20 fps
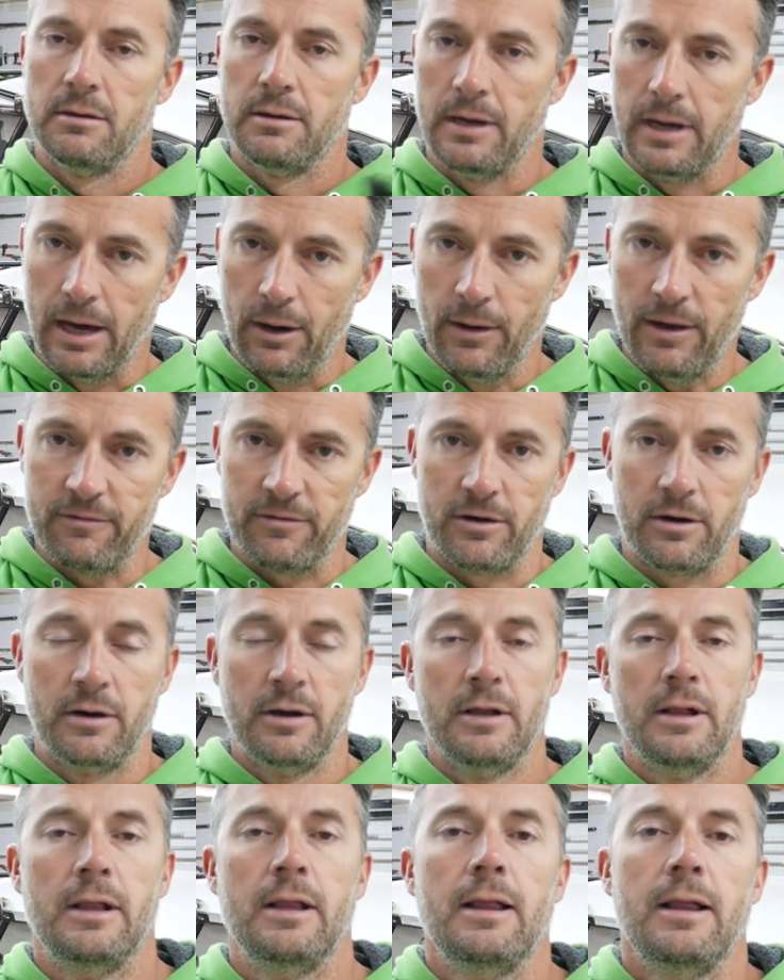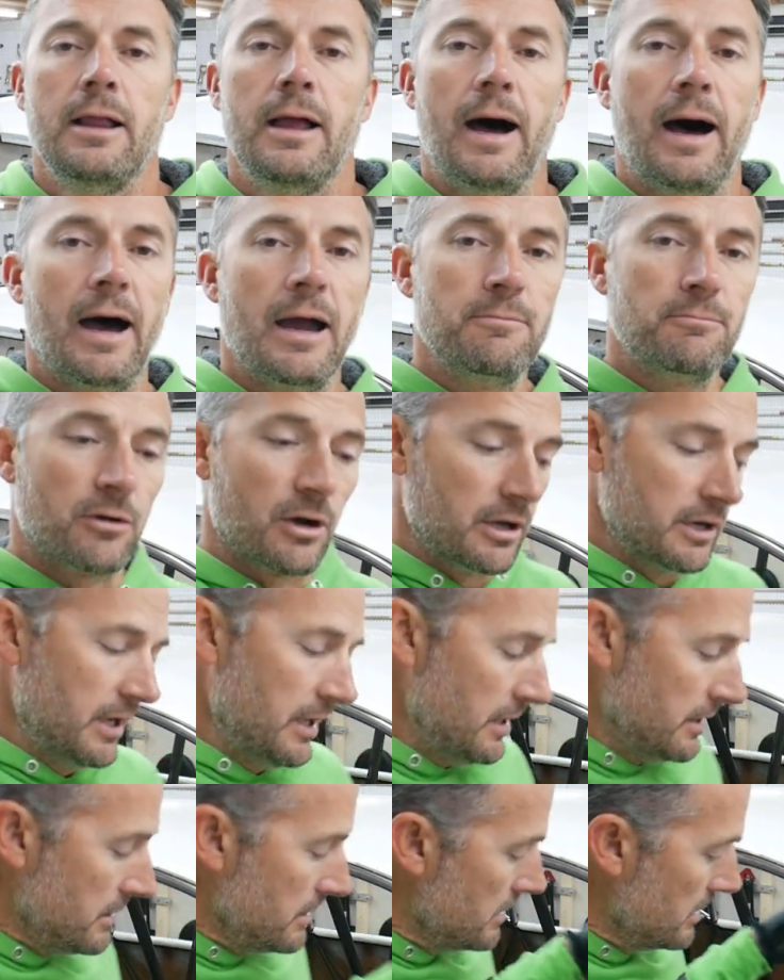However, I'm
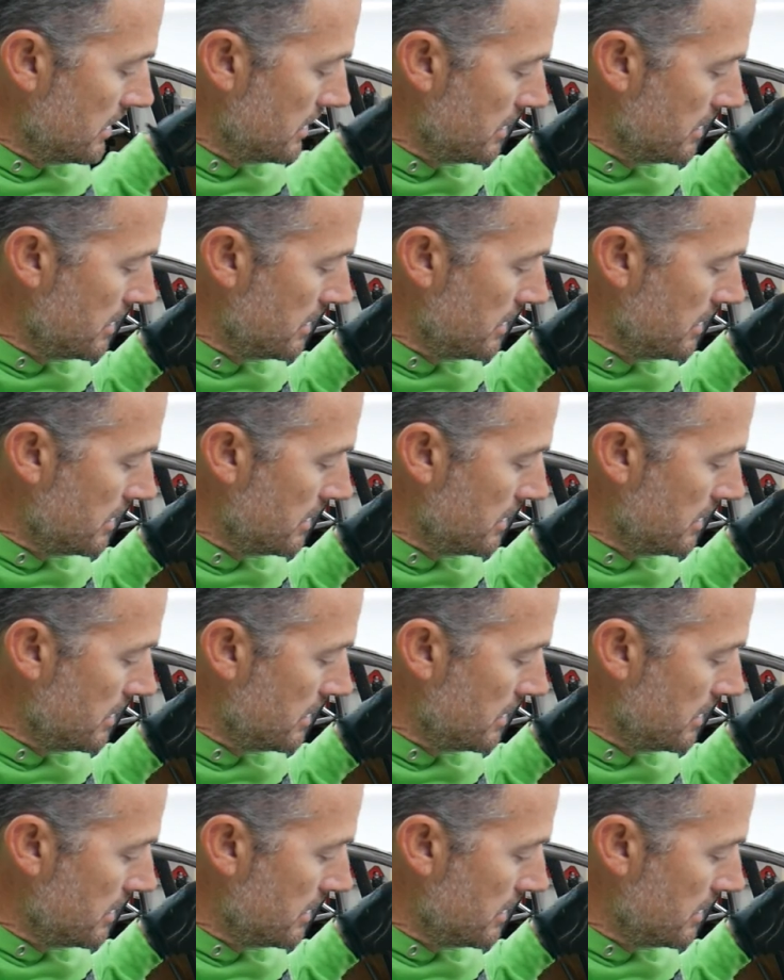running